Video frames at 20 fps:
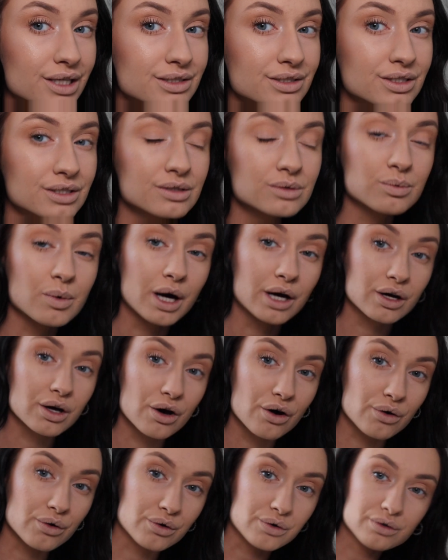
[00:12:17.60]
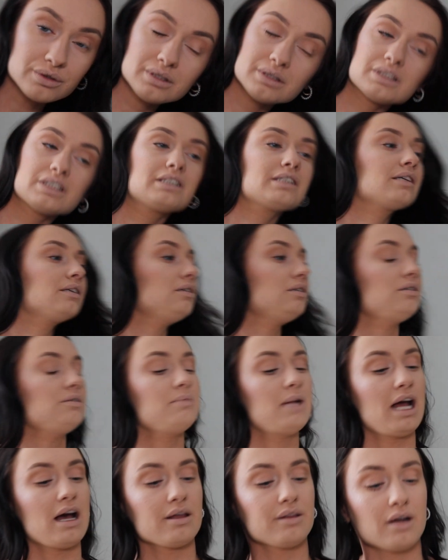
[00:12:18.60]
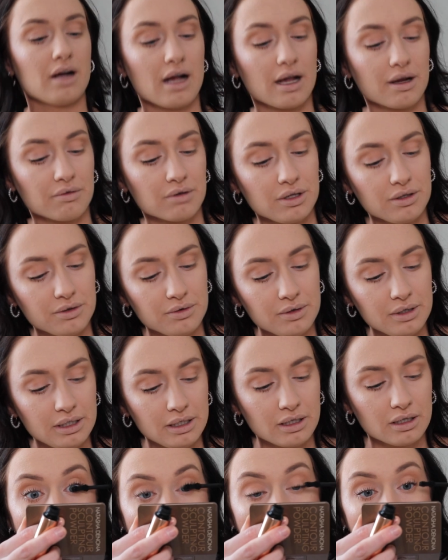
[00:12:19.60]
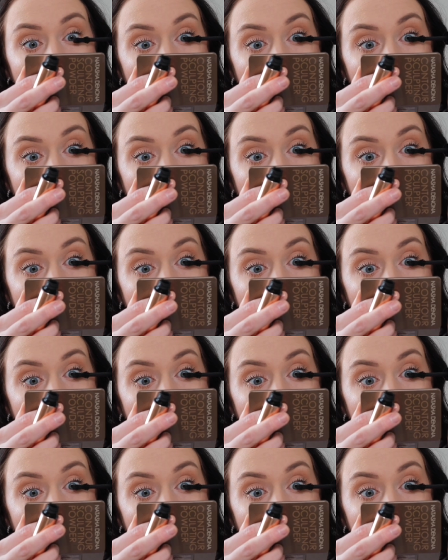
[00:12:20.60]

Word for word: is just one coat. Just gonna do my other eye real quick.